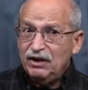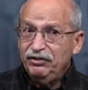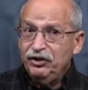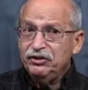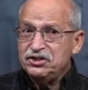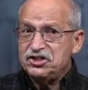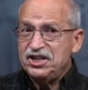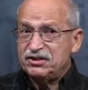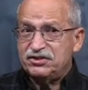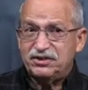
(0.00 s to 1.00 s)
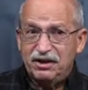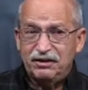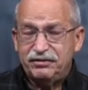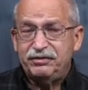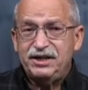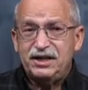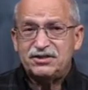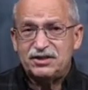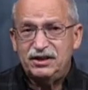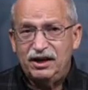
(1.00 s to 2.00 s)
36, uh, three
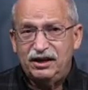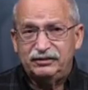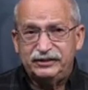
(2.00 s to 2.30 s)
dozen uh,